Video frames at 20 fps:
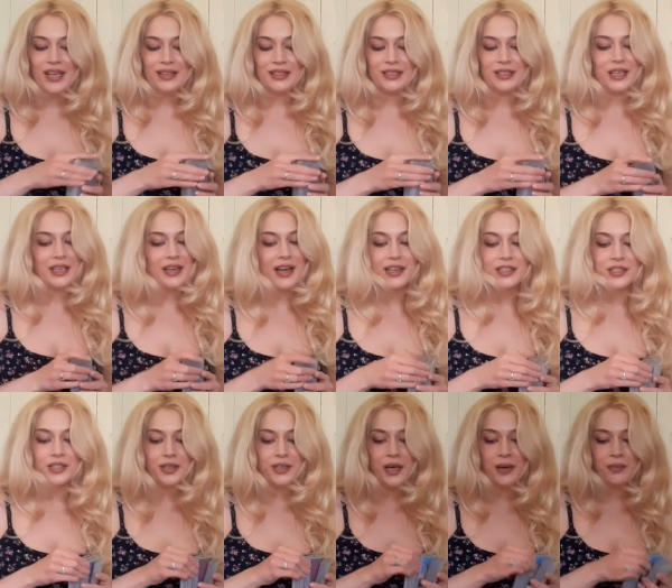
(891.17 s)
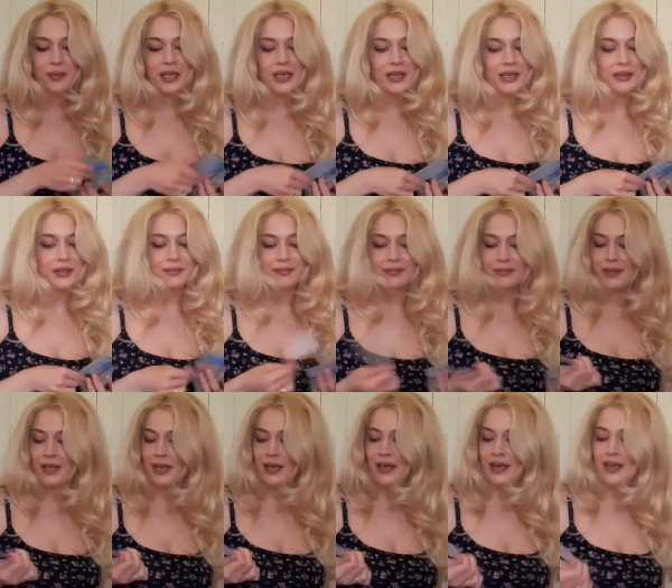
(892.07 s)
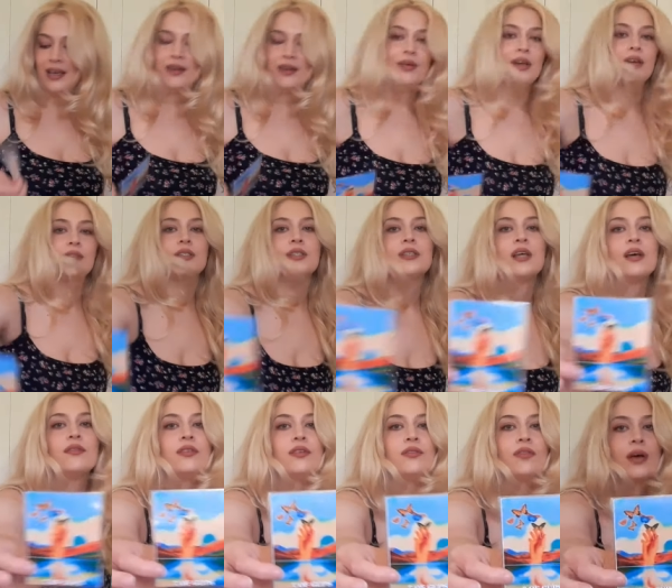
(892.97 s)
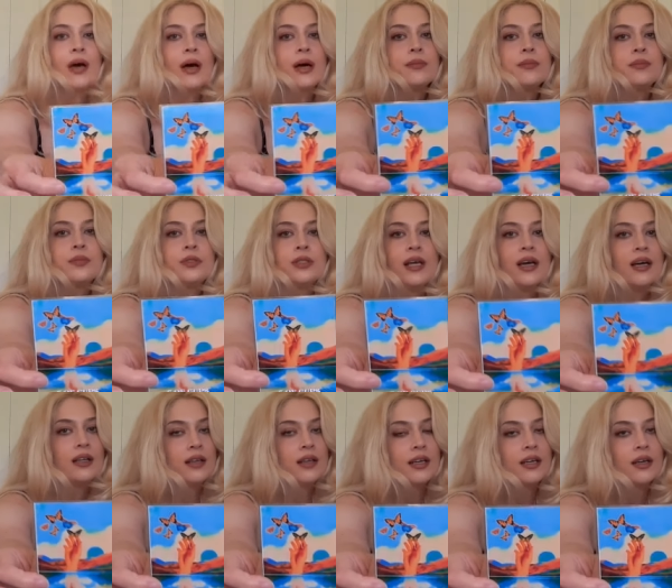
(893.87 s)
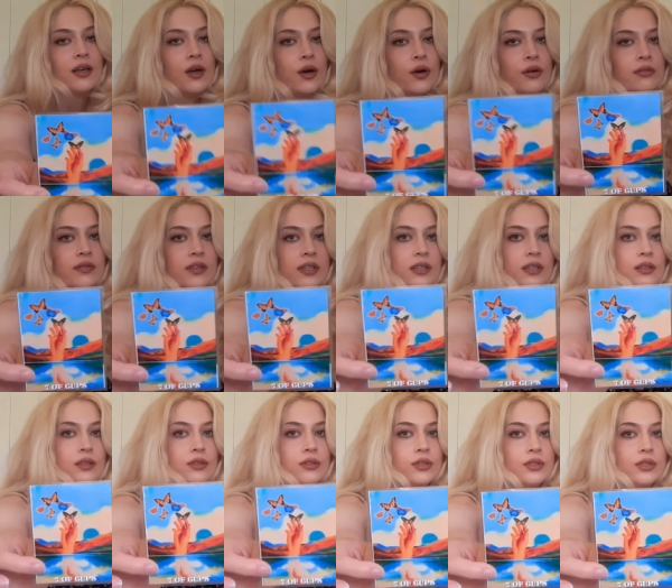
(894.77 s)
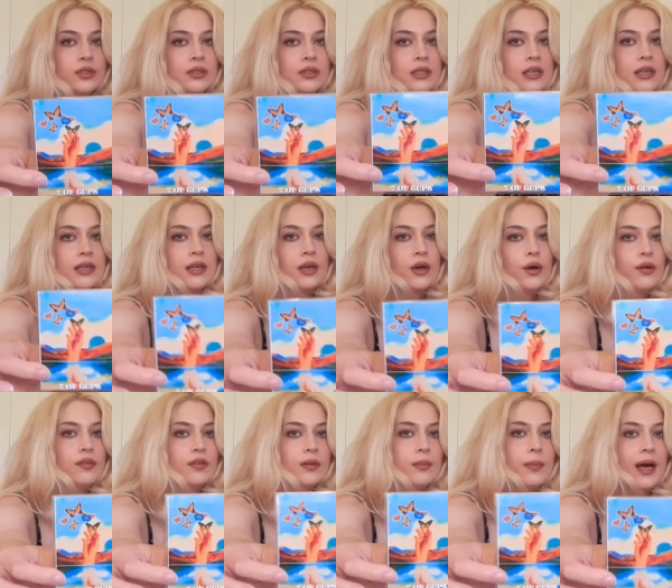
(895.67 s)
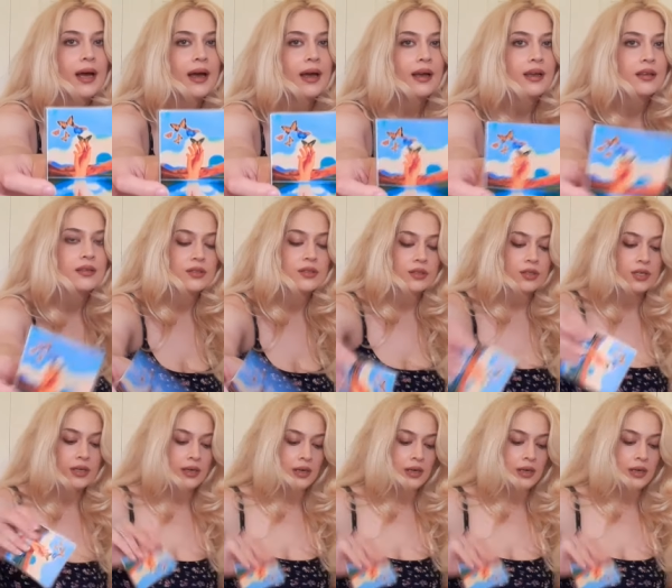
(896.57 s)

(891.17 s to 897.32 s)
This connection coming in, We have the Seven of Cups. Yeah, letting go of the illusions, letting go of the past.